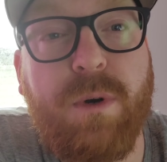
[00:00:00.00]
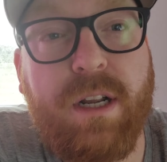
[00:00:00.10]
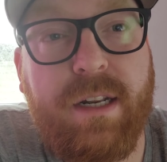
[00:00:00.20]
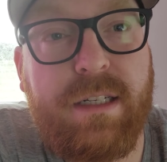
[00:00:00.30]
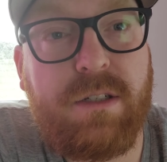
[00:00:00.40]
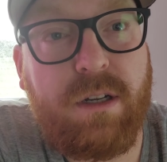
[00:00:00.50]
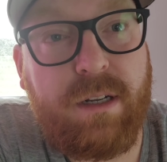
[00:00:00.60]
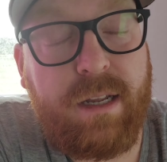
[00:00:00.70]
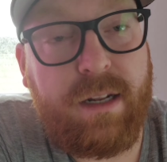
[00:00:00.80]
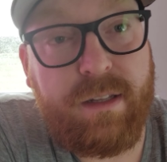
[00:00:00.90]
who work at
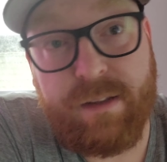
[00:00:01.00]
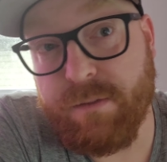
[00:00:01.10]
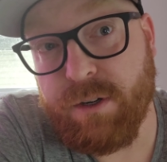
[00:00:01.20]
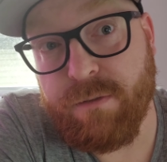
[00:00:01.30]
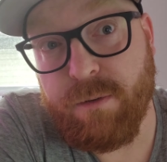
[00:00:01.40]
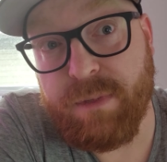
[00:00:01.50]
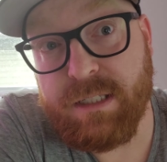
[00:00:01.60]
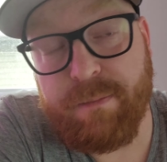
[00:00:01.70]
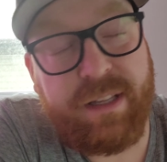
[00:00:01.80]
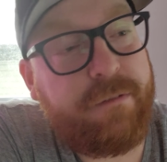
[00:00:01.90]
Nissan, and they've confirmed the
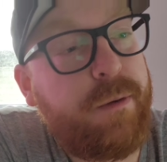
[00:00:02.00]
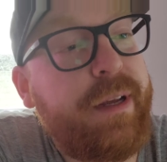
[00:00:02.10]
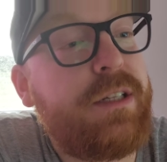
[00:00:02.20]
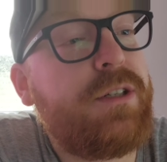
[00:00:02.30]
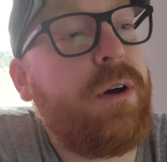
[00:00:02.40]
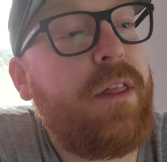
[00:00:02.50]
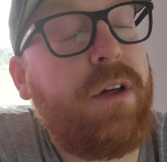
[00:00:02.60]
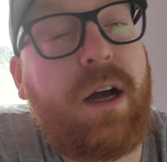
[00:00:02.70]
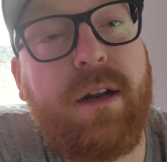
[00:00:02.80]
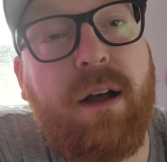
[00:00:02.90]
same thing for me. So I
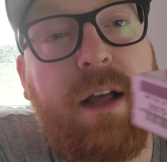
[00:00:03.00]
thought